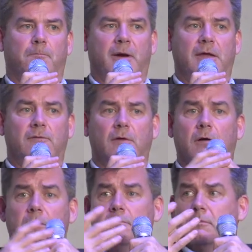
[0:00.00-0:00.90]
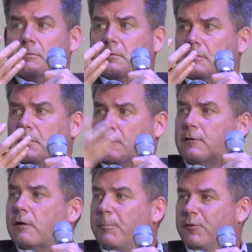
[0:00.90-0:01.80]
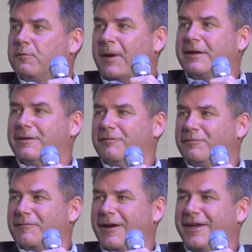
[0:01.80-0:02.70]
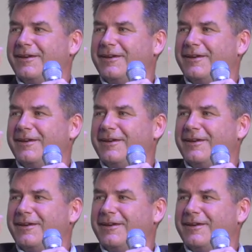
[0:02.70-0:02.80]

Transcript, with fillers: But it's all it's all a perspective, right?